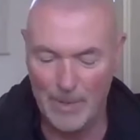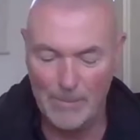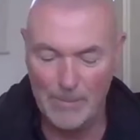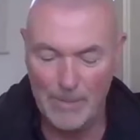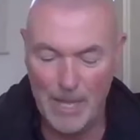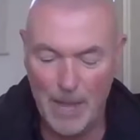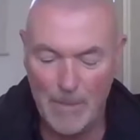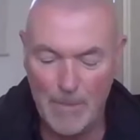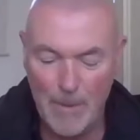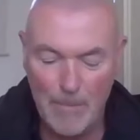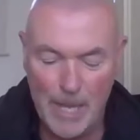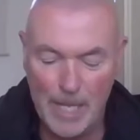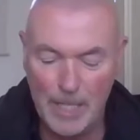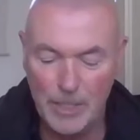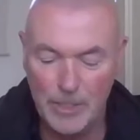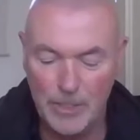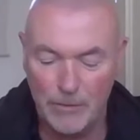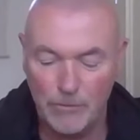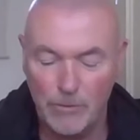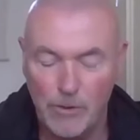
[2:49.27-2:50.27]
well, I'm a
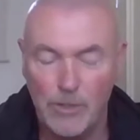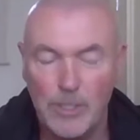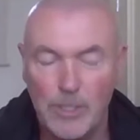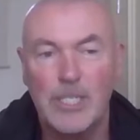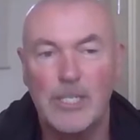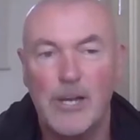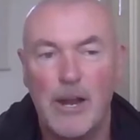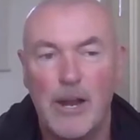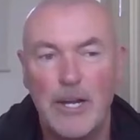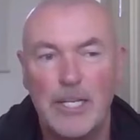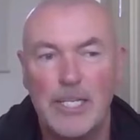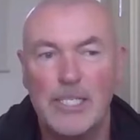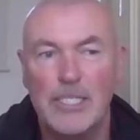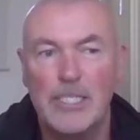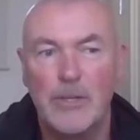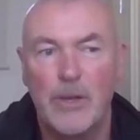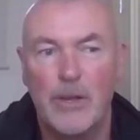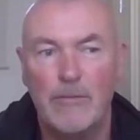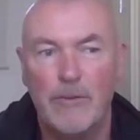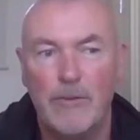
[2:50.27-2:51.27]
painter, of course, an
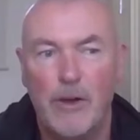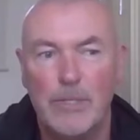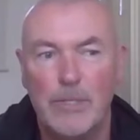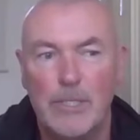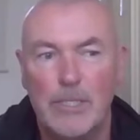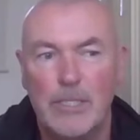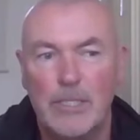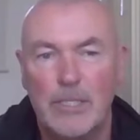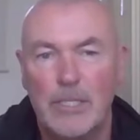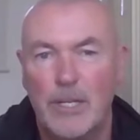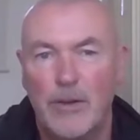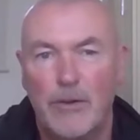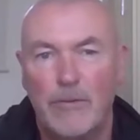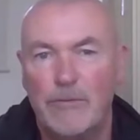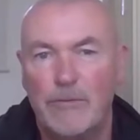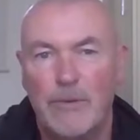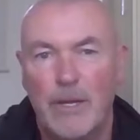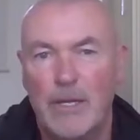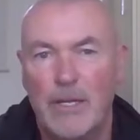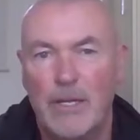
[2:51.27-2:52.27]
artist. So I've always,
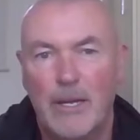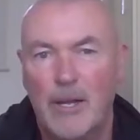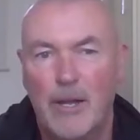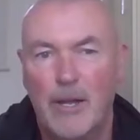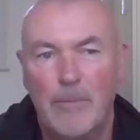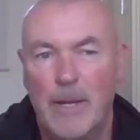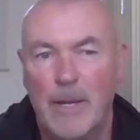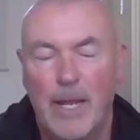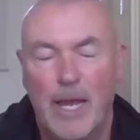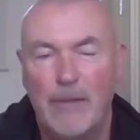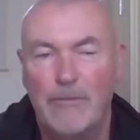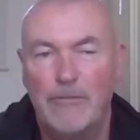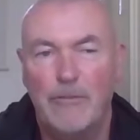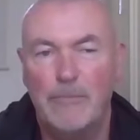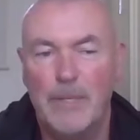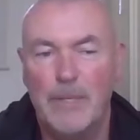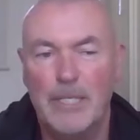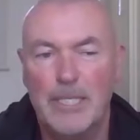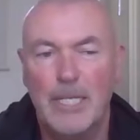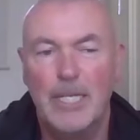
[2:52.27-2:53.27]
all my life
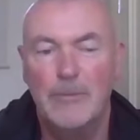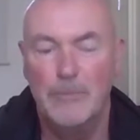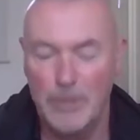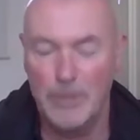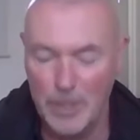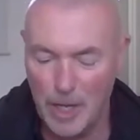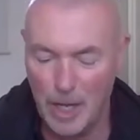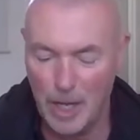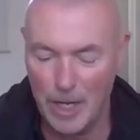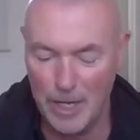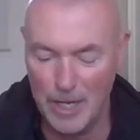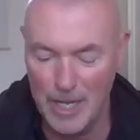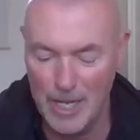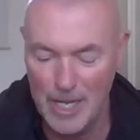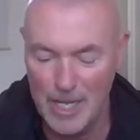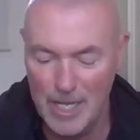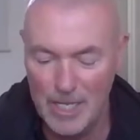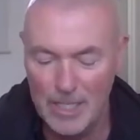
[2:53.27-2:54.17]
I've been dealing with color.